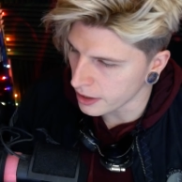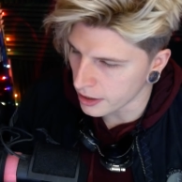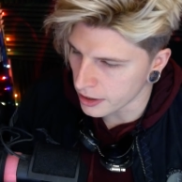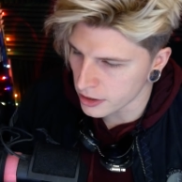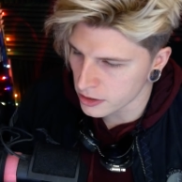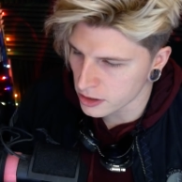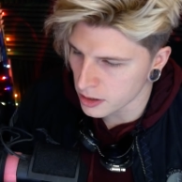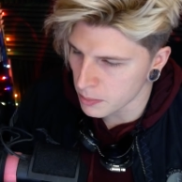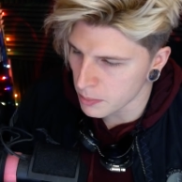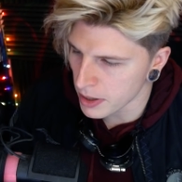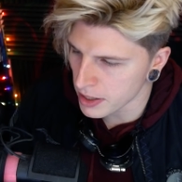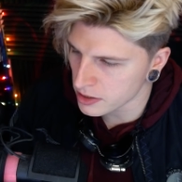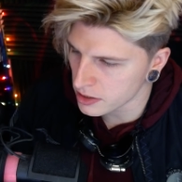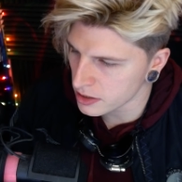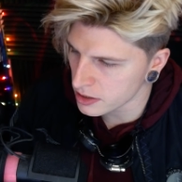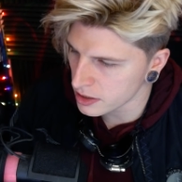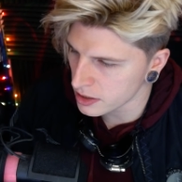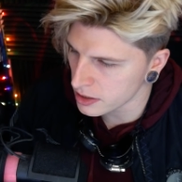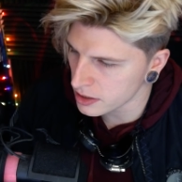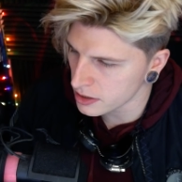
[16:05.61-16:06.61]
Now here's the
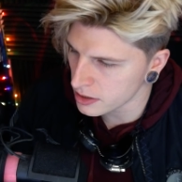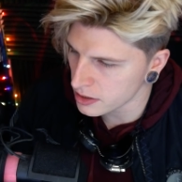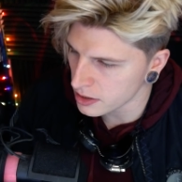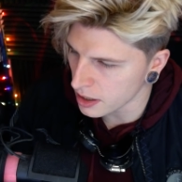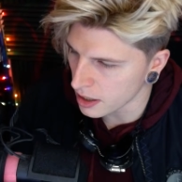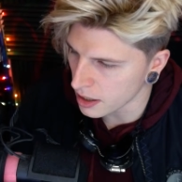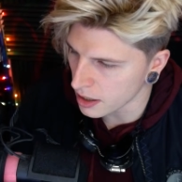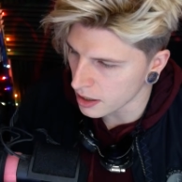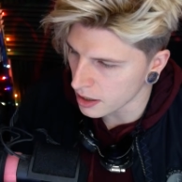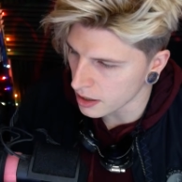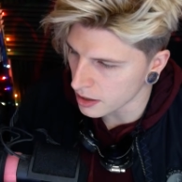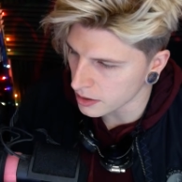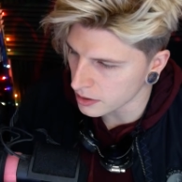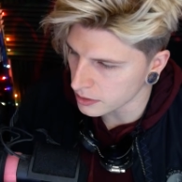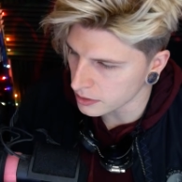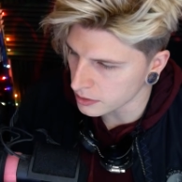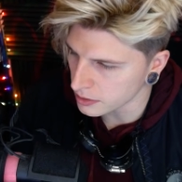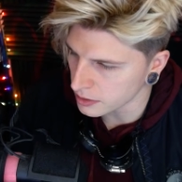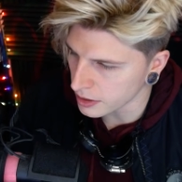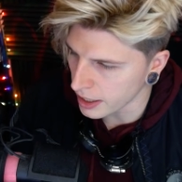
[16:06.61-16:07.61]
messages
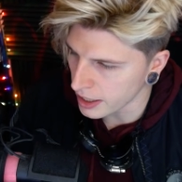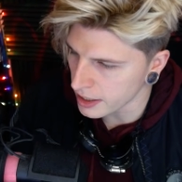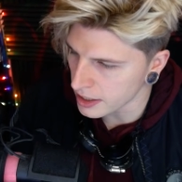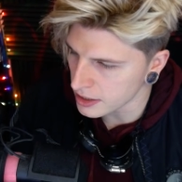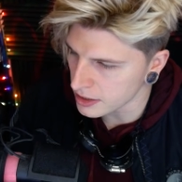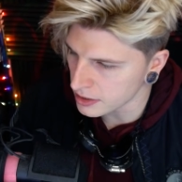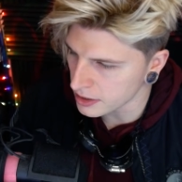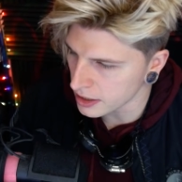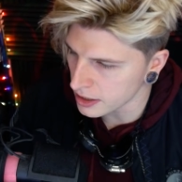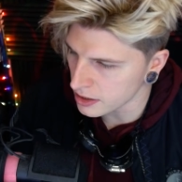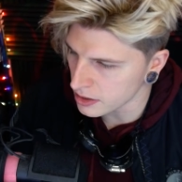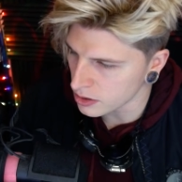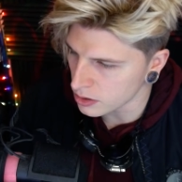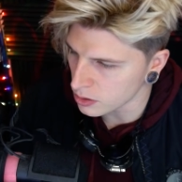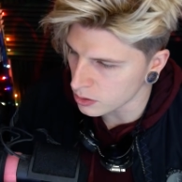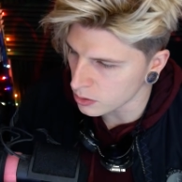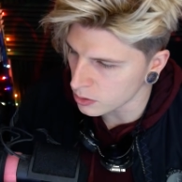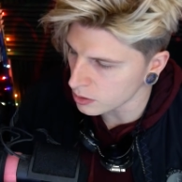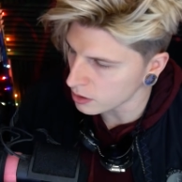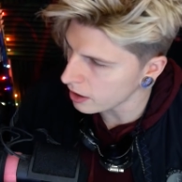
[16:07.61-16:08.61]
uh, Lainey sent
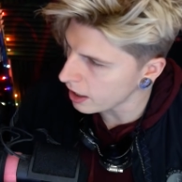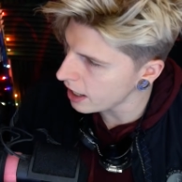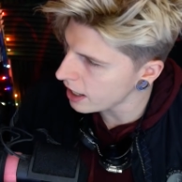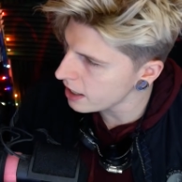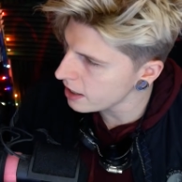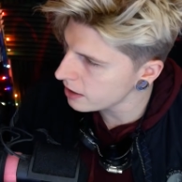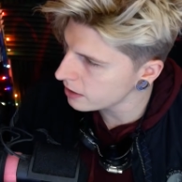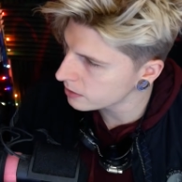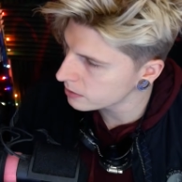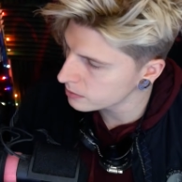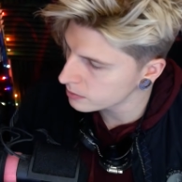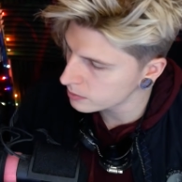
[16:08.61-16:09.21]
to Lane.